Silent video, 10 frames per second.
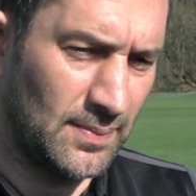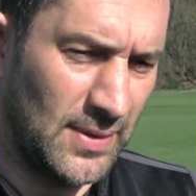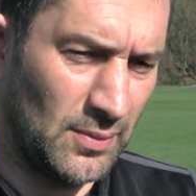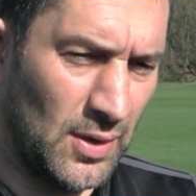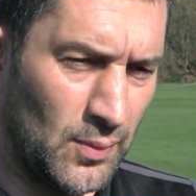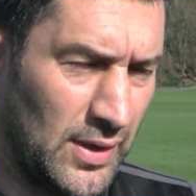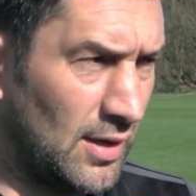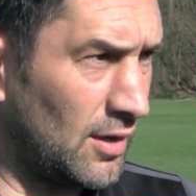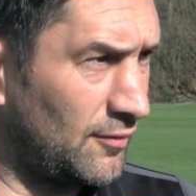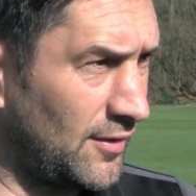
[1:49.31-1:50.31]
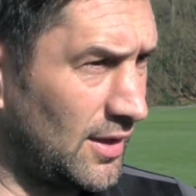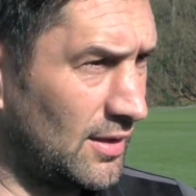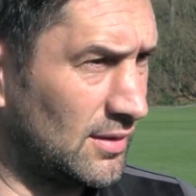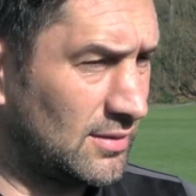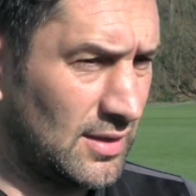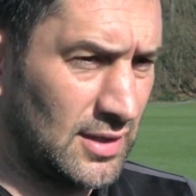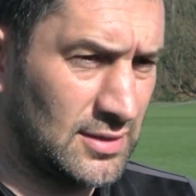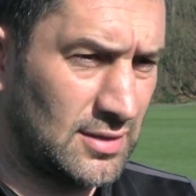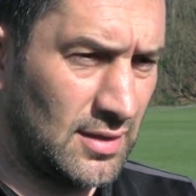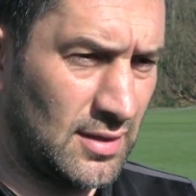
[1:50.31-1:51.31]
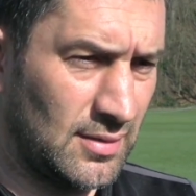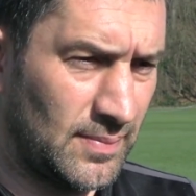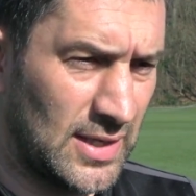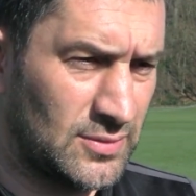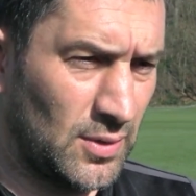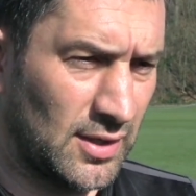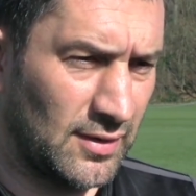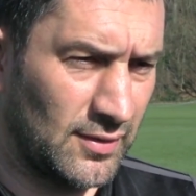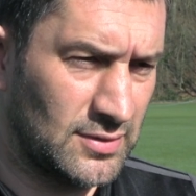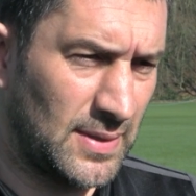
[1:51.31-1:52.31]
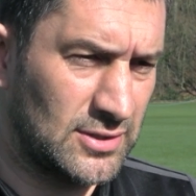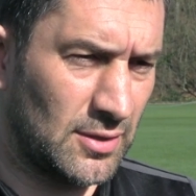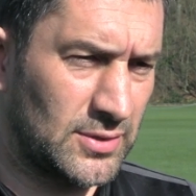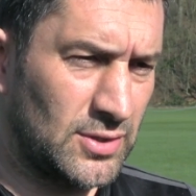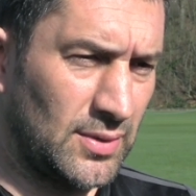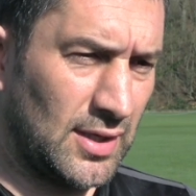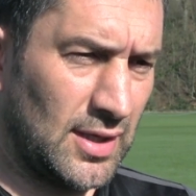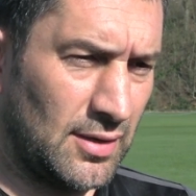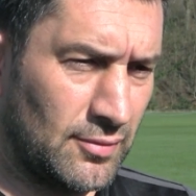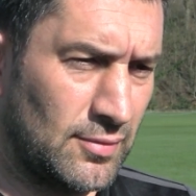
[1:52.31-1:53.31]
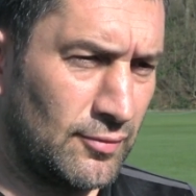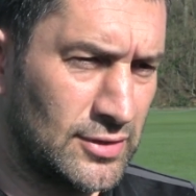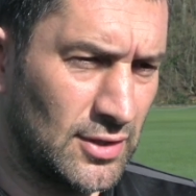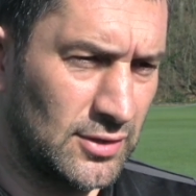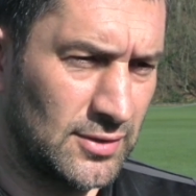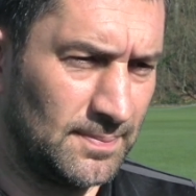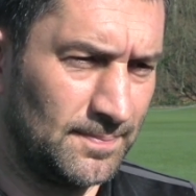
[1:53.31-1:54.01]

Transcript: be what we all feel is the best one to give us best opportunity to get a result.